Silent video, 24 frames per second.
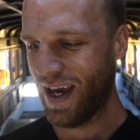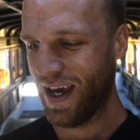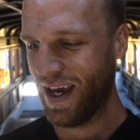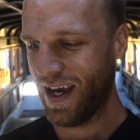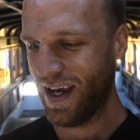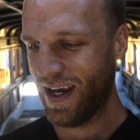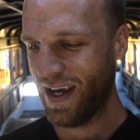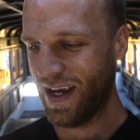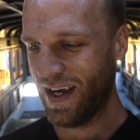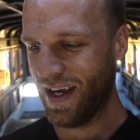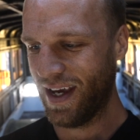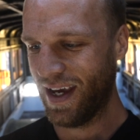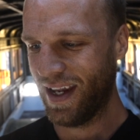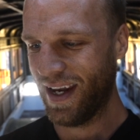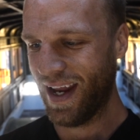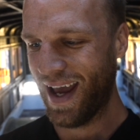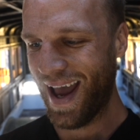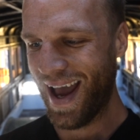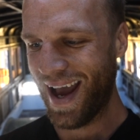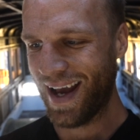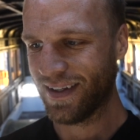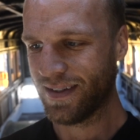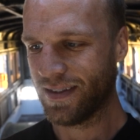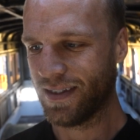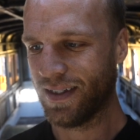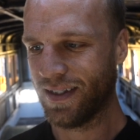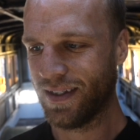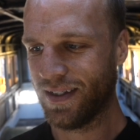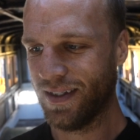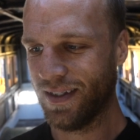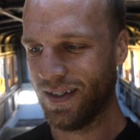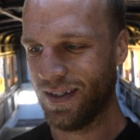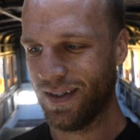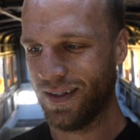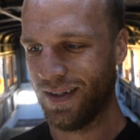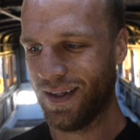an
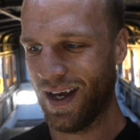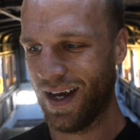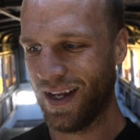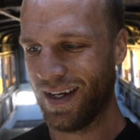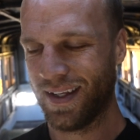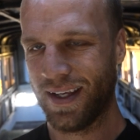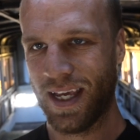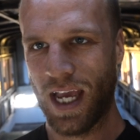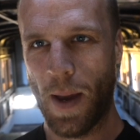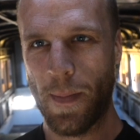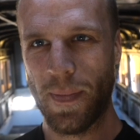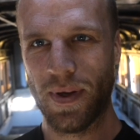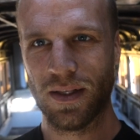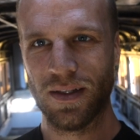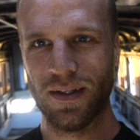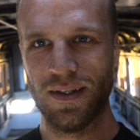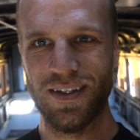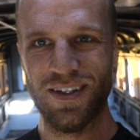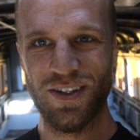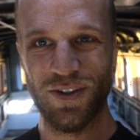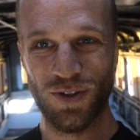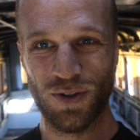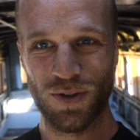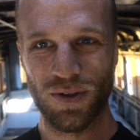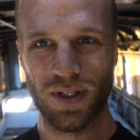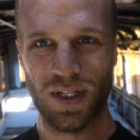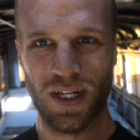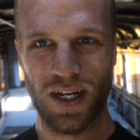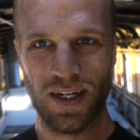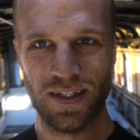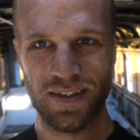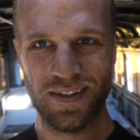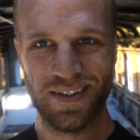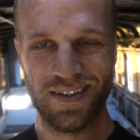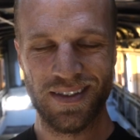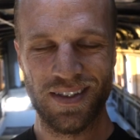acid that chemically
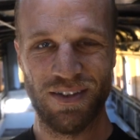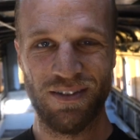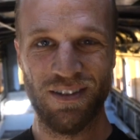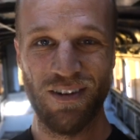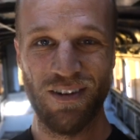neutralizes the